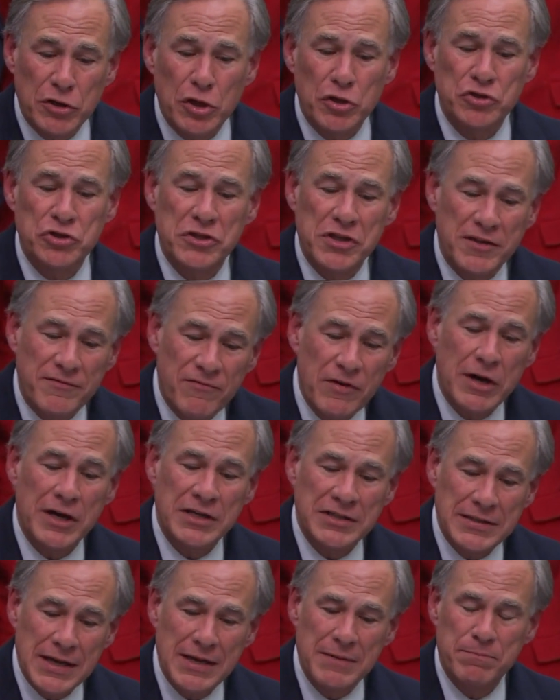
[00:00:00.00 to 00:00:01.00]
and those are the
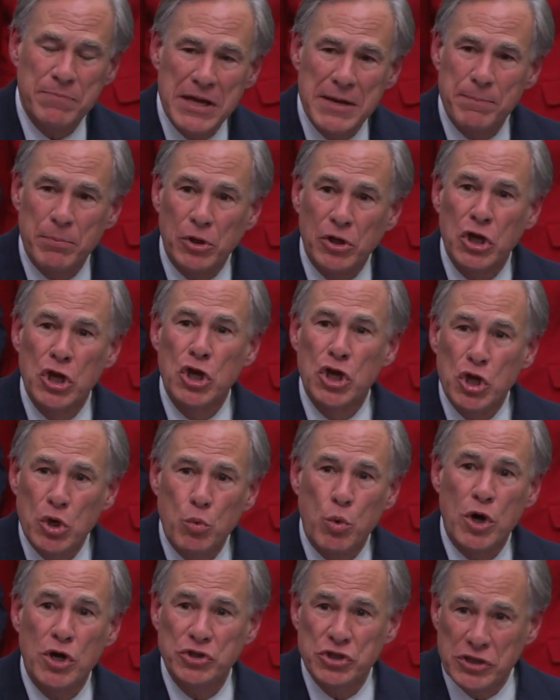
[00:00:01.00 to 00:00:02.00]
very same people who
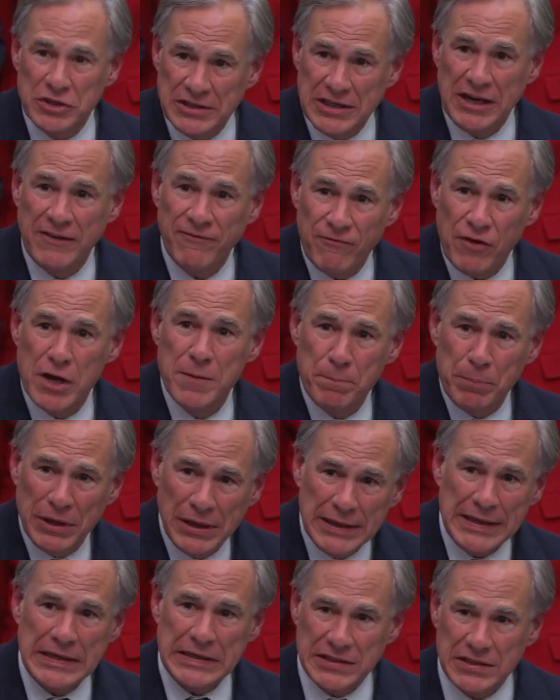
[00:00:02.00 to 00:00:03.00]
want to defund
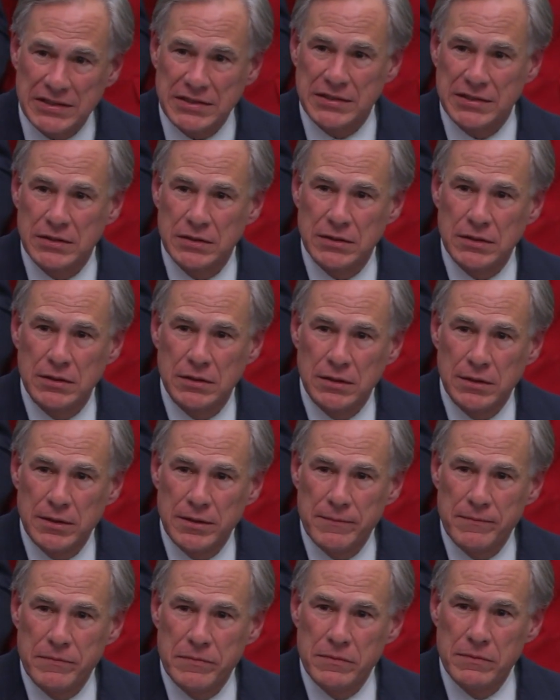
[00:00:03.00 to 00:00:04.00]
police.
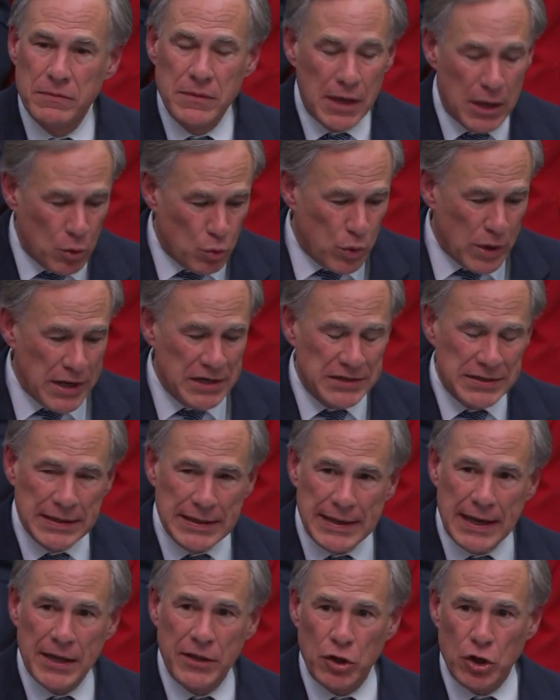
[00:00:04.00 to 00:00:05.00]
And we
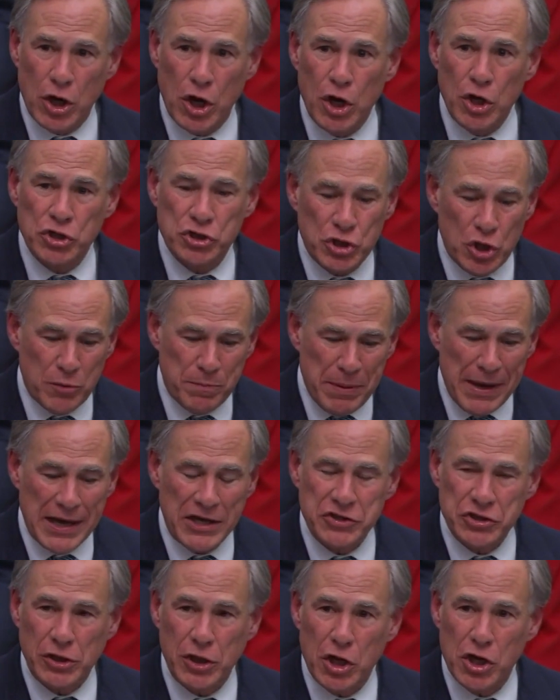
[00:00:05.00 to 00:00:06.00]
together also
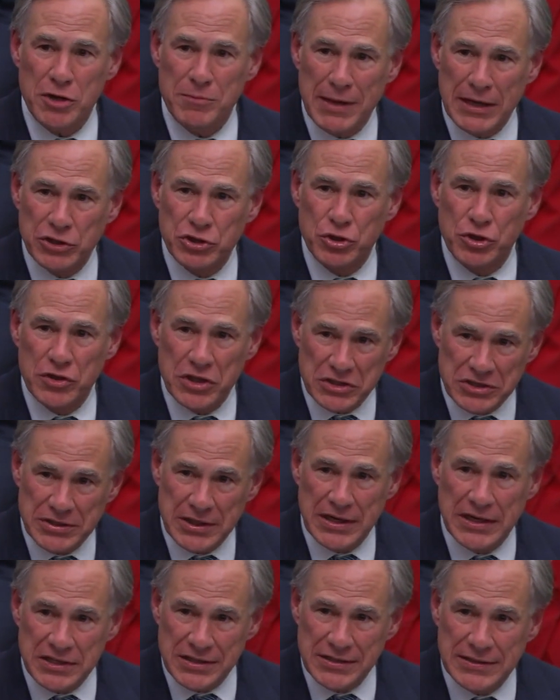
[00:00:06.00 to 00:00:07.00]
passed a law to make sure that
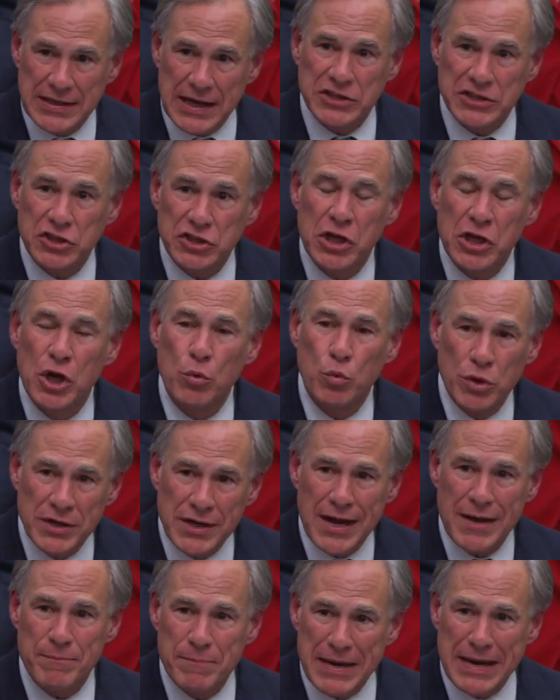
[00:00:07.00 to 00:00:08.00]
cities in Texas would
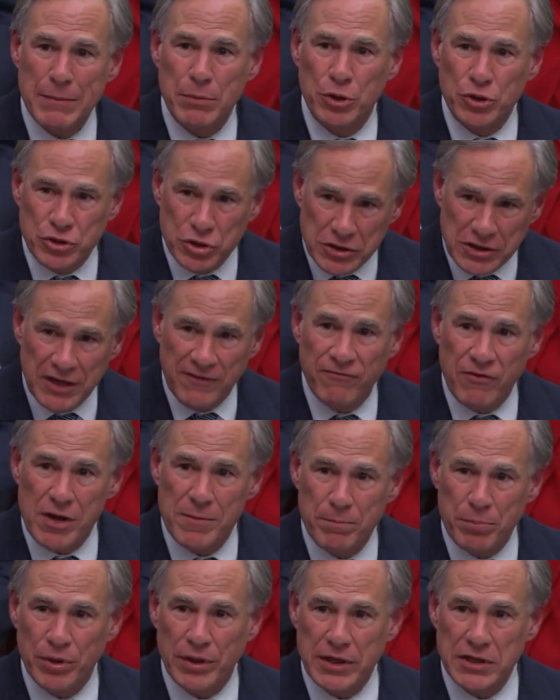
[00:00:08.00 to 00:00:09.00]
not be able to
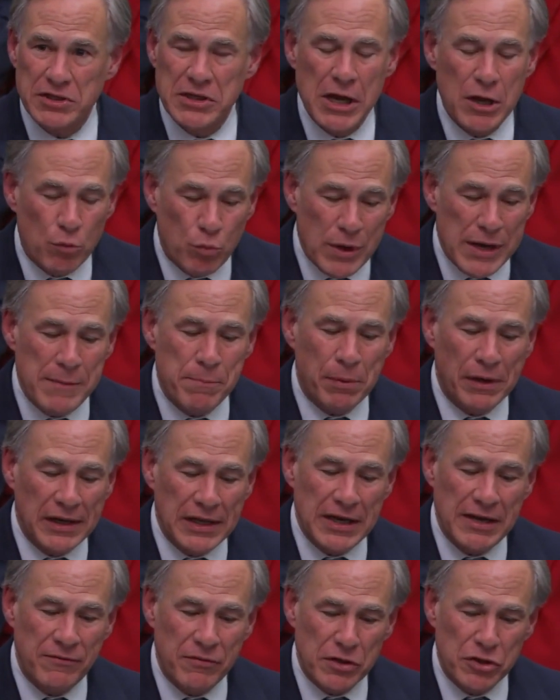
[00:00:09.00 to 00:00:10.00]
defund police. We
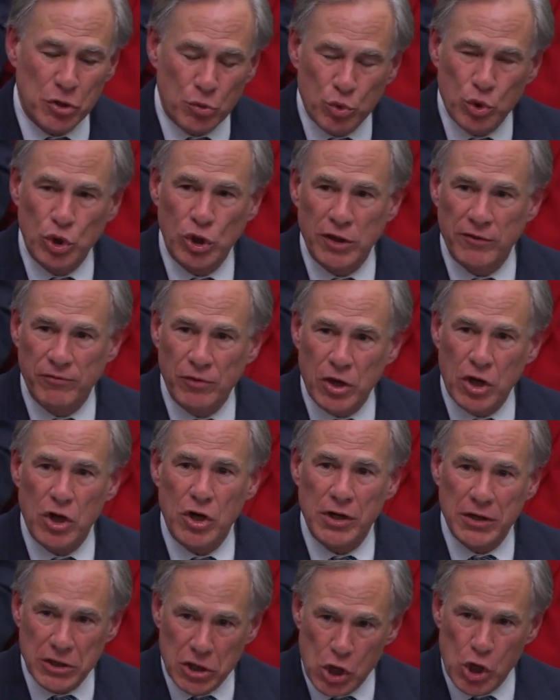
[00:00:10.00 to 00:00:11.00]
believe in the rule of
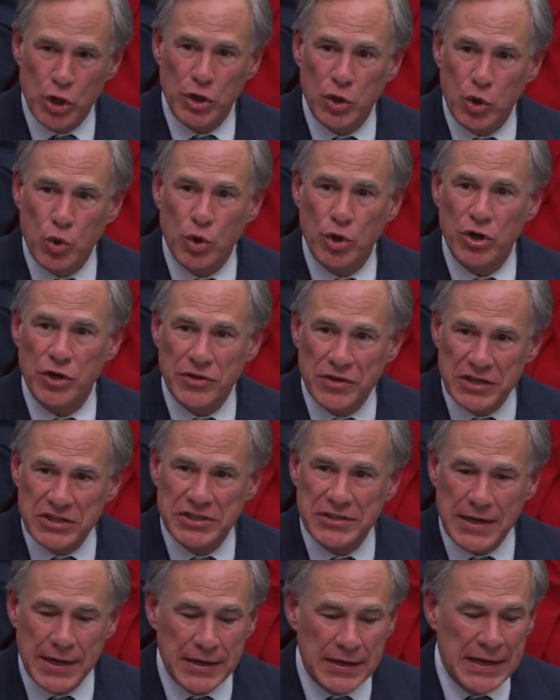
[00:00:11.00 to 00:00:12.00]
law and order in this
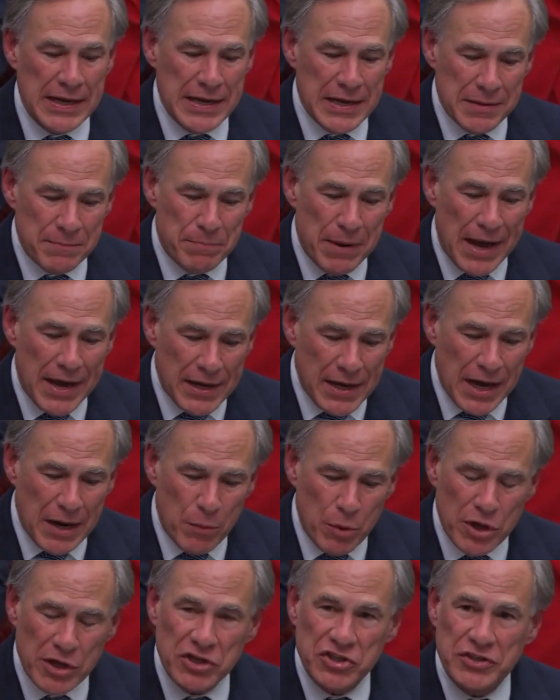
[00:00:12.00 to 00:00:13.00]
state, and by
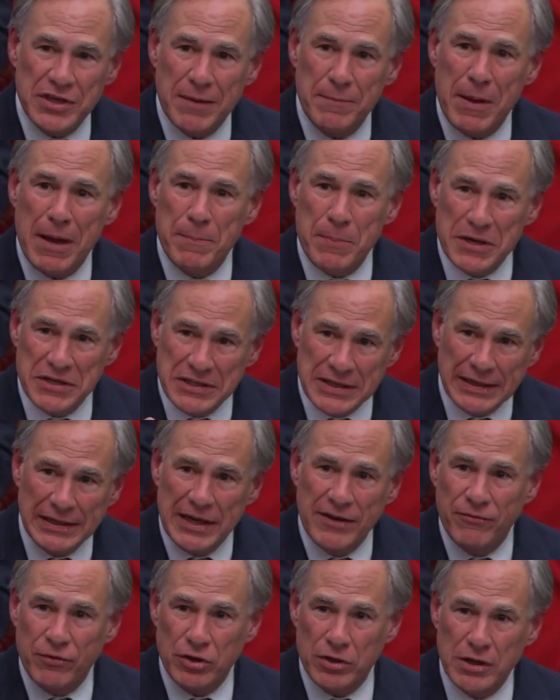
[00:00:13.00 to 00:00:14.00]
God, we're going to step up and
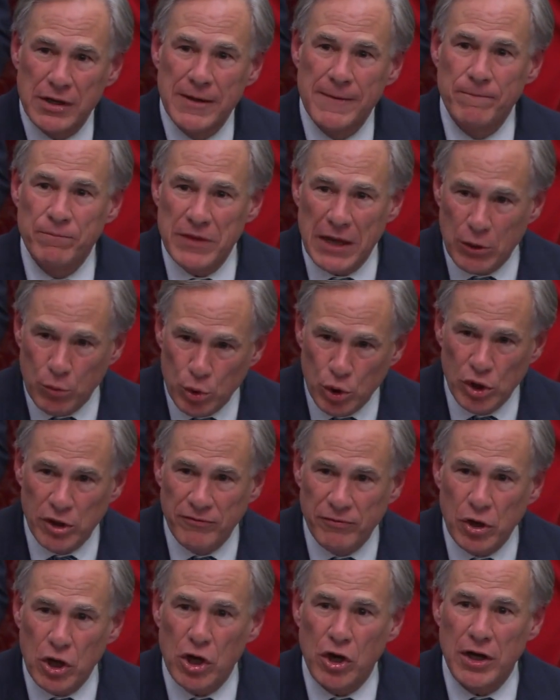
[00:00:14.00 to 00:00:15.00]
deliver that rule
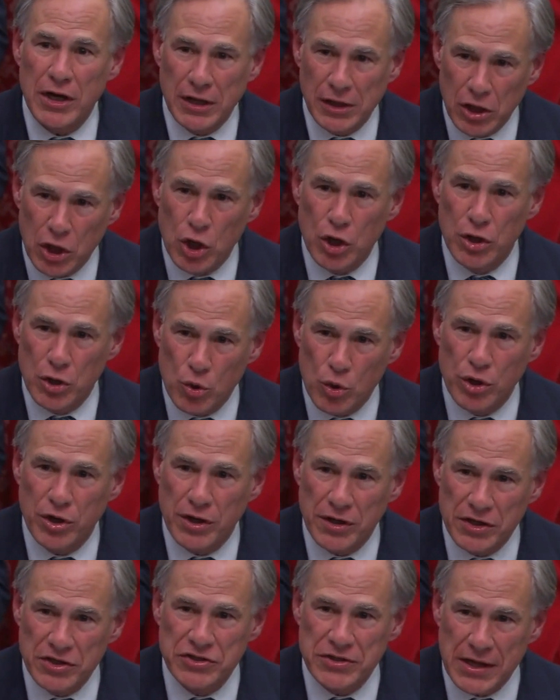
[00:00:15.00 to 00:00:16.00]
of law and order
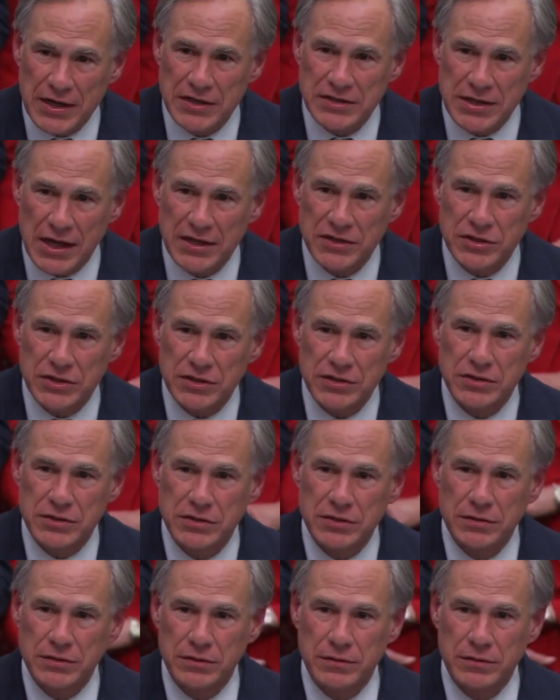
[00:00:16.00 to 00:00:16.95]
in the state of Texas.